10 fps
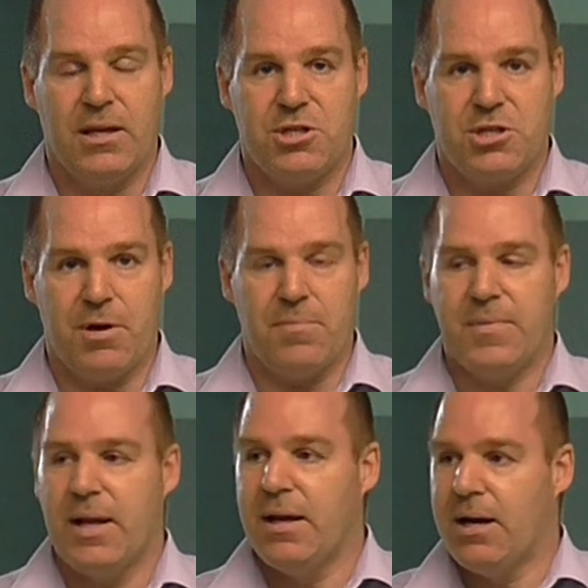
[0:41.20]

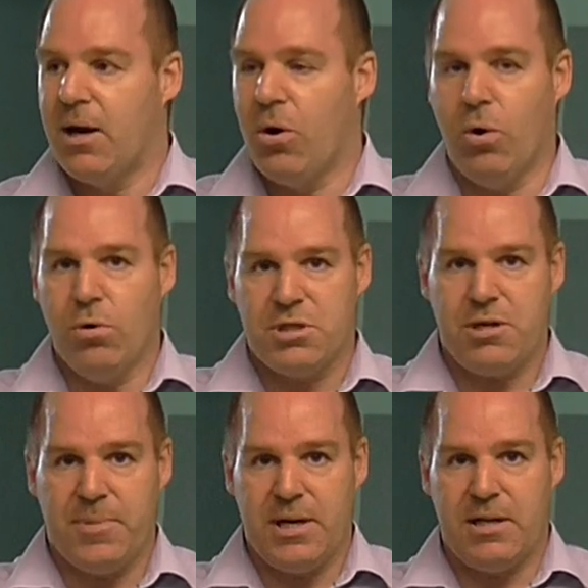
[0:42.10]
So,
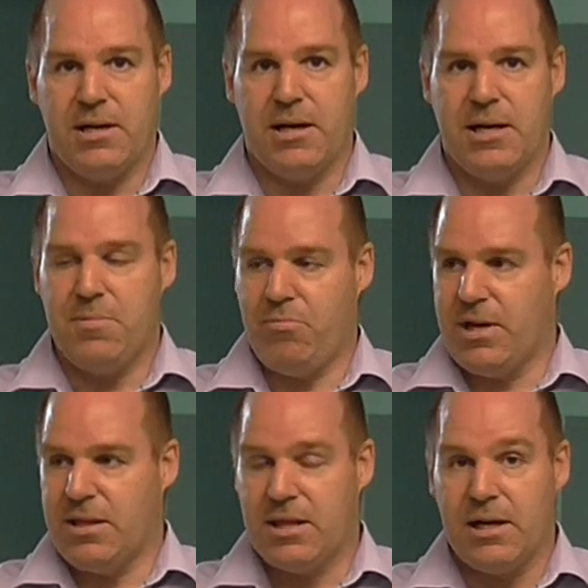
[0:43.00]
also by the
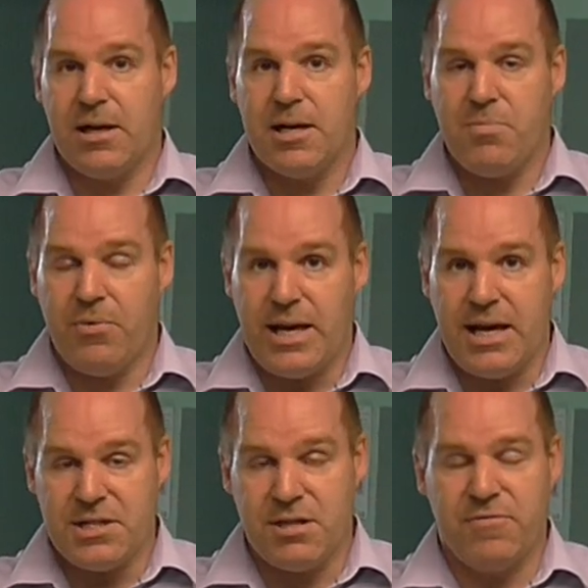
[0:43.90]
library, the library
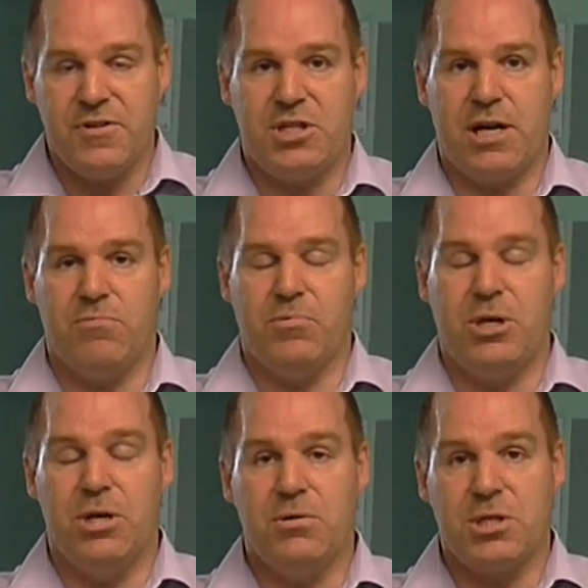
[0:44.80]
isn't for
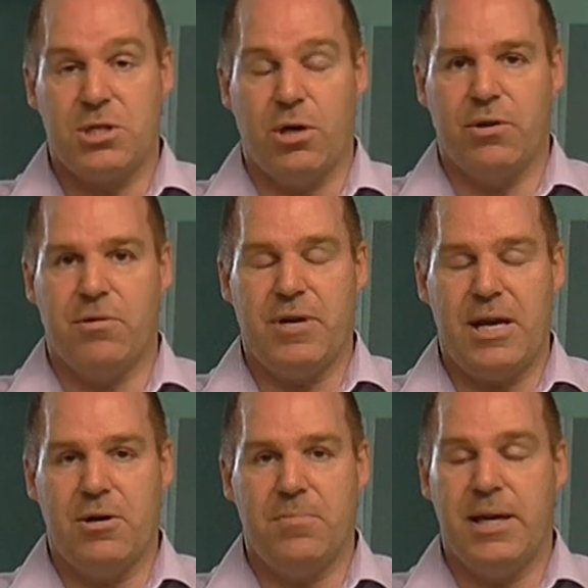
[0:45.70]
general use on the
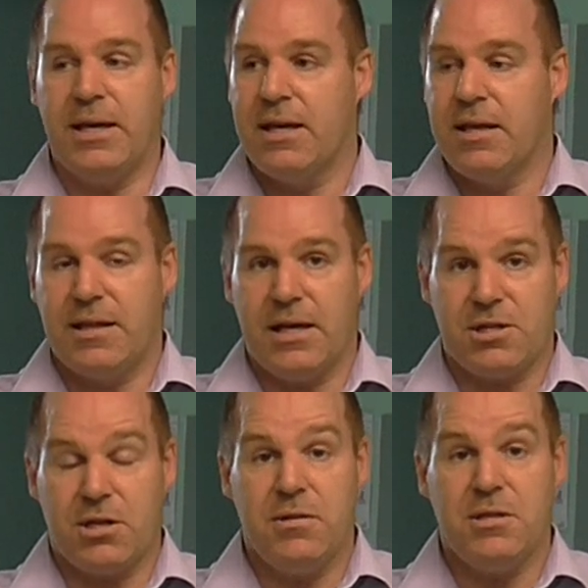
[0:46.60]
reopening.
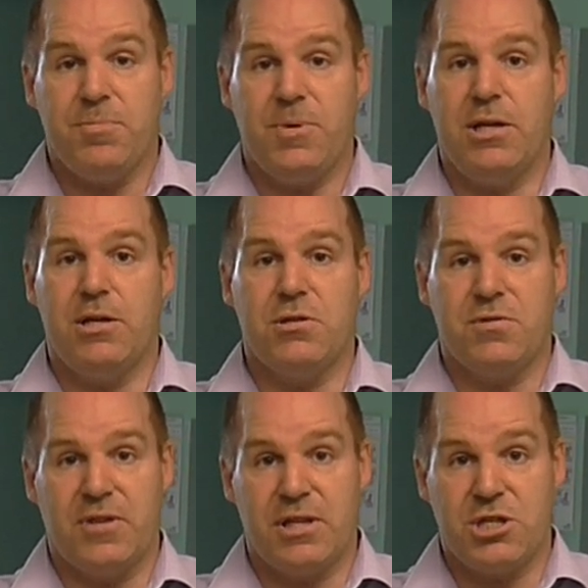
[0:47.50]
That's going to be
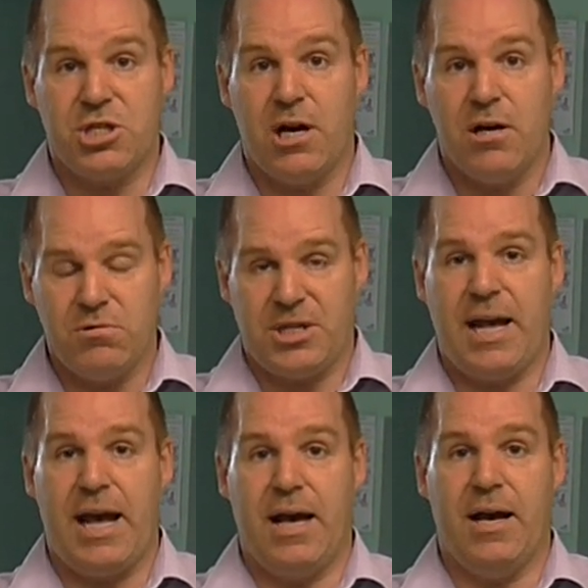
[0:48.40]
used for the
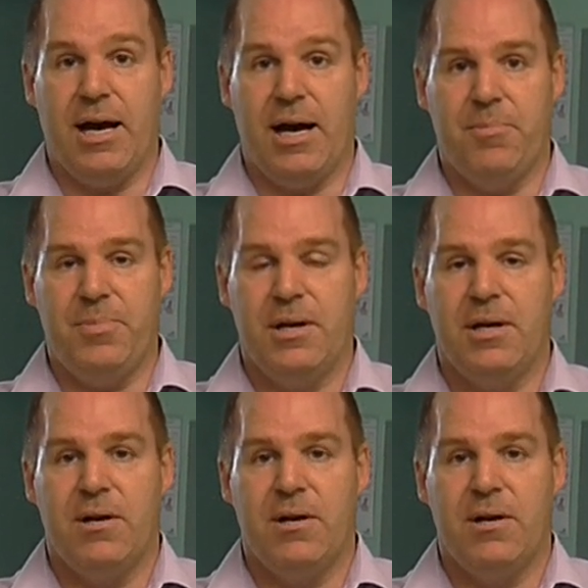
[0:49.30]
childcare hub